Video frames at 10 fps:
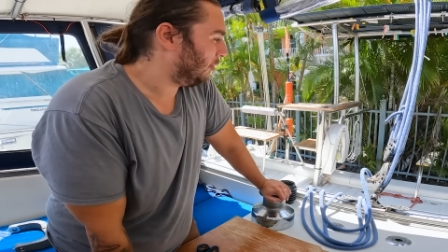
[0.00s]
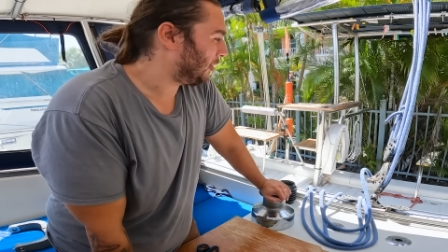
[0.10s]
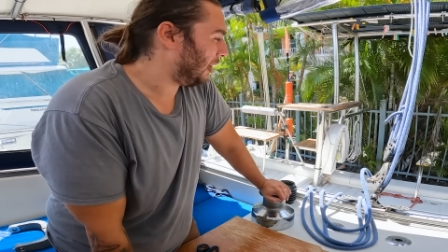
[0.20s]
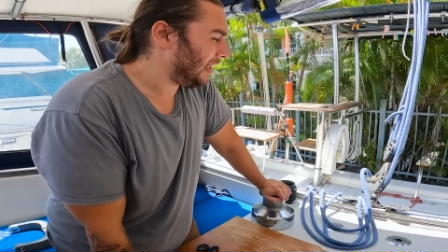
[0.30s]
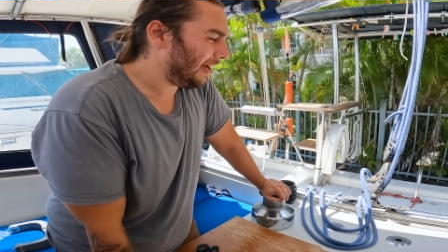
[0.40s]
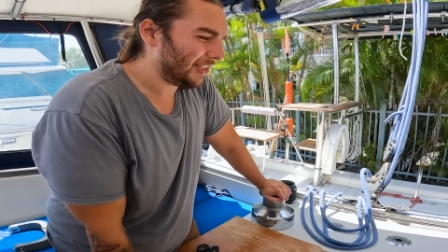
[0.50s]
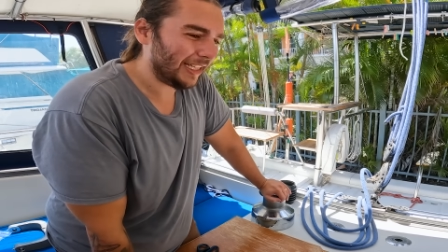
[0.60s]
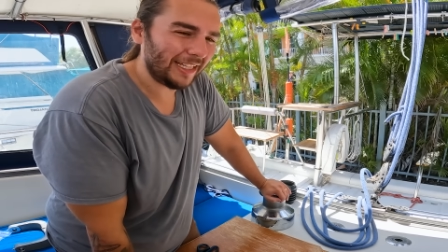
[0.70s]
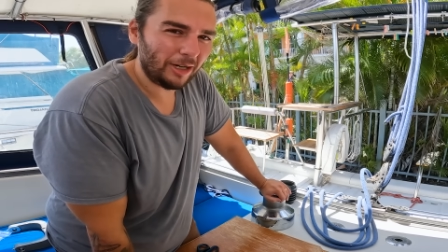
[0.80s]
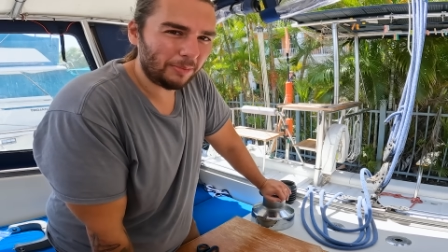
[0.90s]
We'll probably have
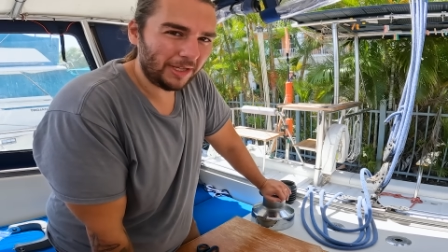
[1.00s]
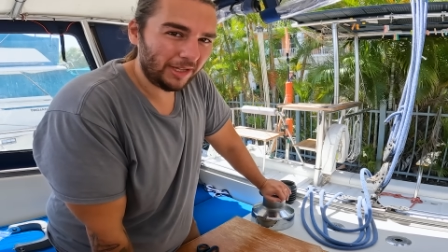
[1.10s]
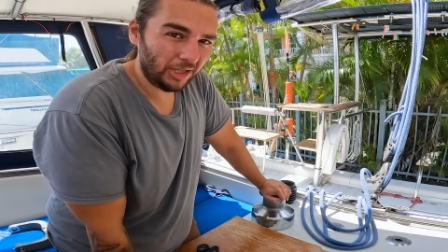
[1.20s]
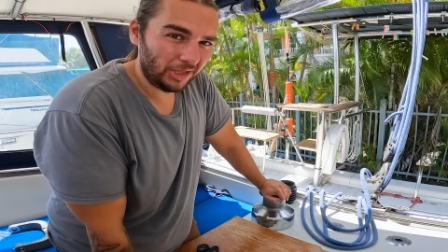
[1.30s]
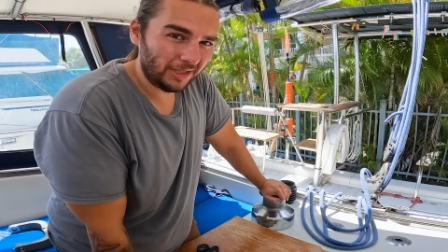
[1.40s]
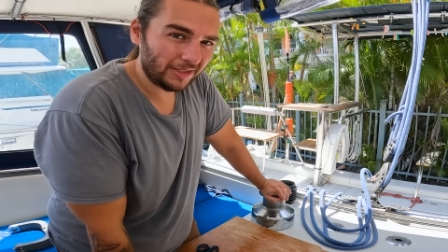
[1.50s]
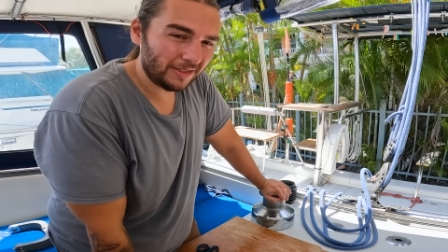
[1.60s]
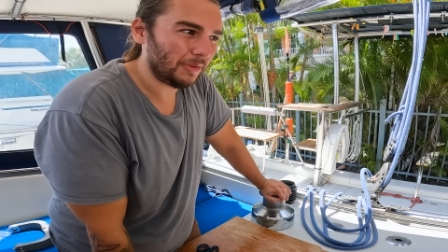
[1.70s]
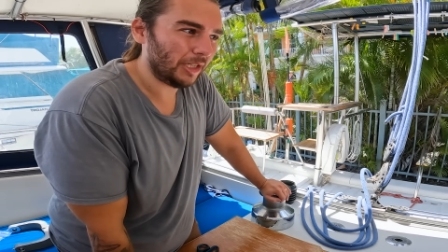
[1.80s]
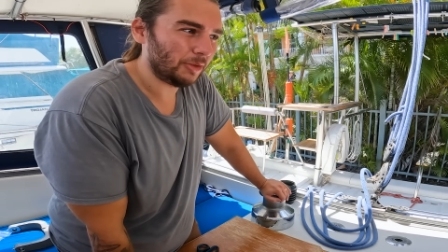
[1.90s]
to get it up here
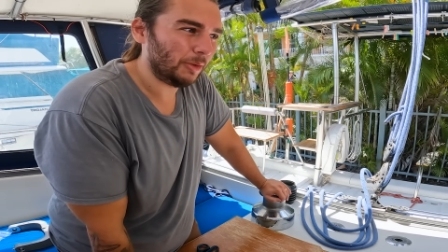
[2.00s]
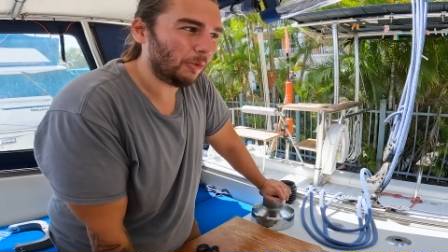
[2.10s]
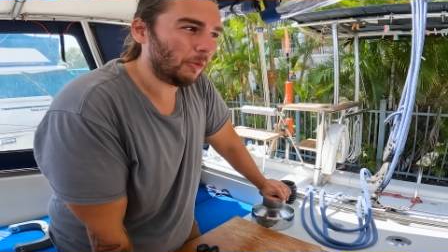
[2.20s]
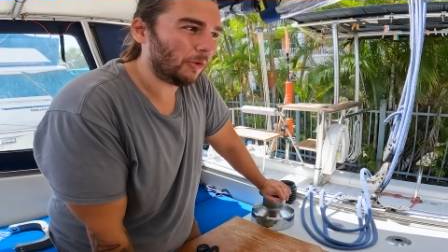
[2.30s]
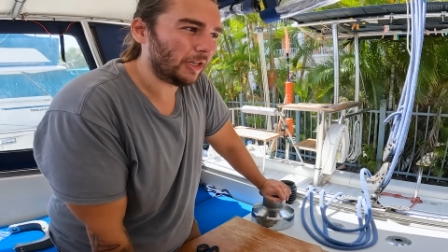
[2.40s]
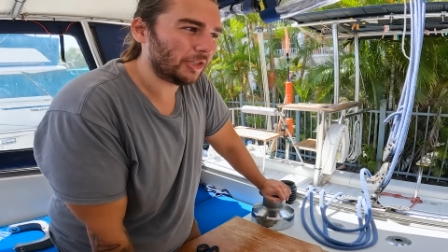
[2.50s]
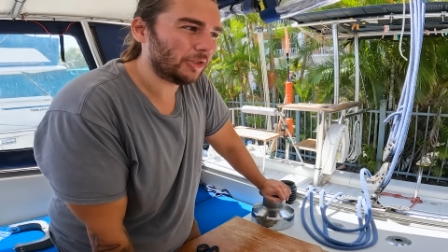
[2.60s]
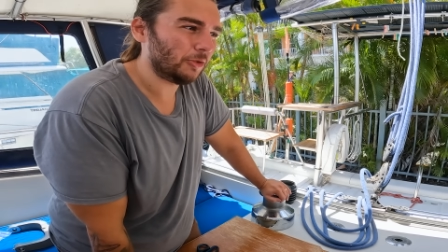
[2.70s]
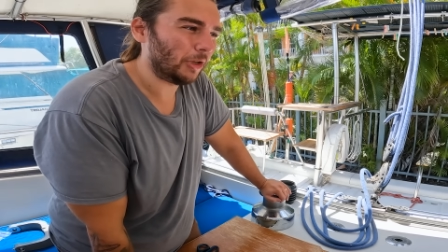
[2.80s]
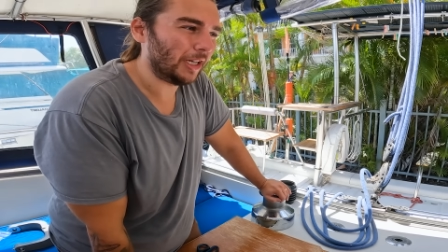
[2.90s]
just because we won't want to
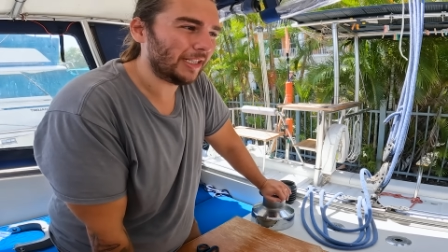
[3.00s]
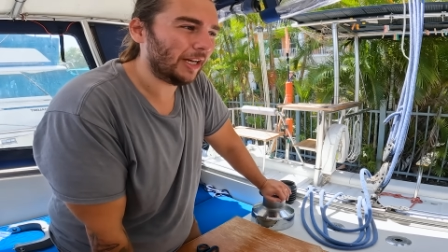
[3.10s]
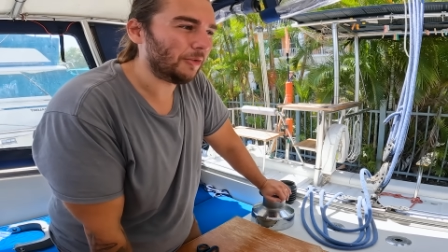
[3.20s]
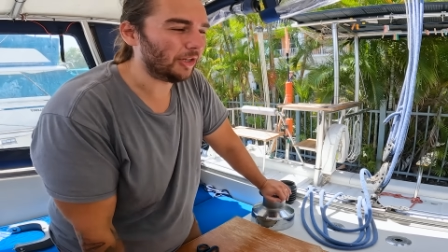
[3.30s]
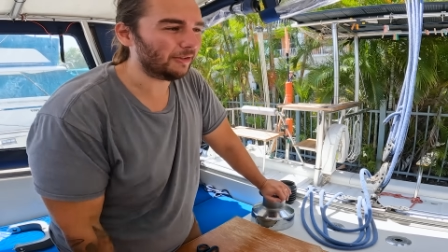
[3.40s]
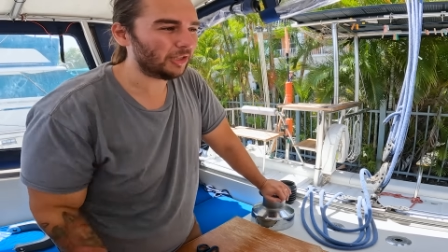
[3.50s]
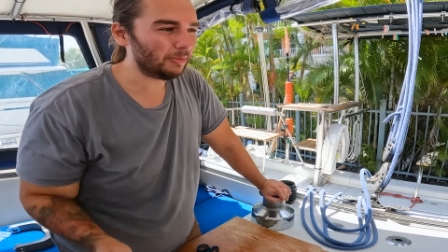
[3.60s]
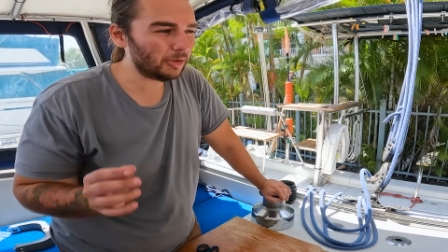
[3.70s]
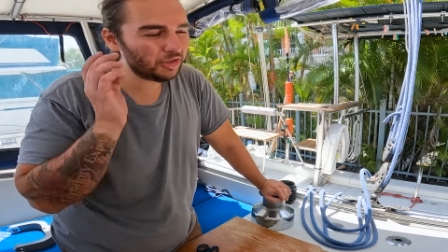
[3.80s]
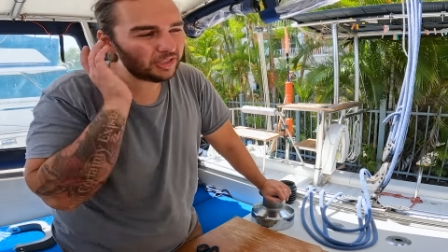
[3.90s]
store it down there
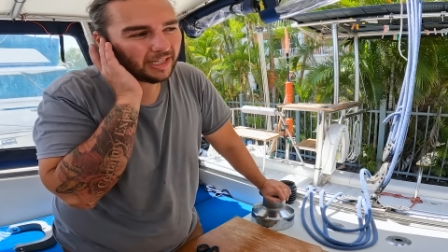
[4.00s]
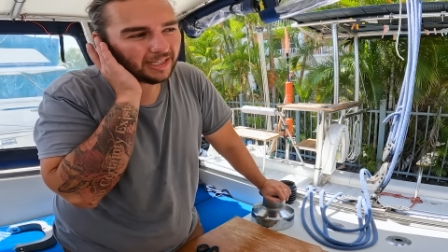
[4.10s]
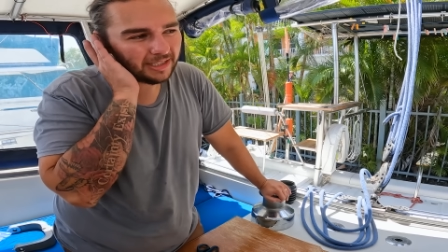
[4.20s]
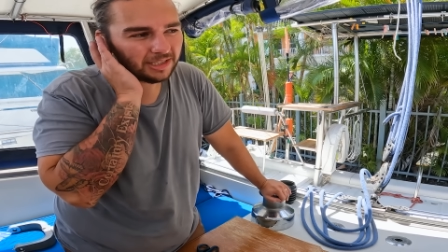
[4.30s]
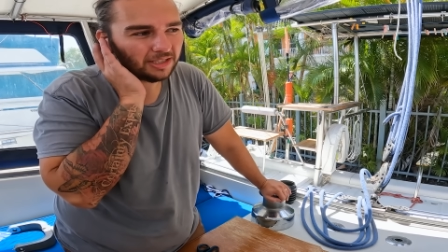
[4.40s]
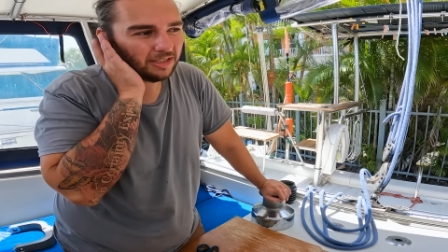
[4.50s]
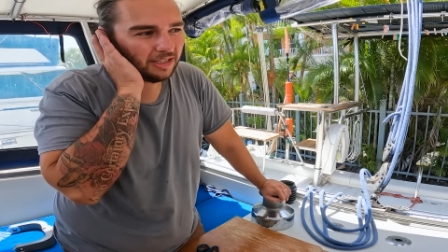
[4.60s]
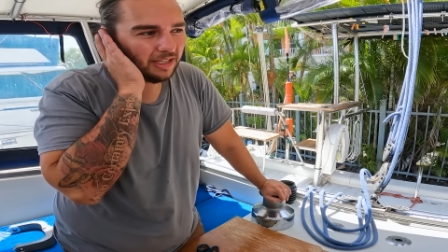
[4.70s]
for a bunch of days.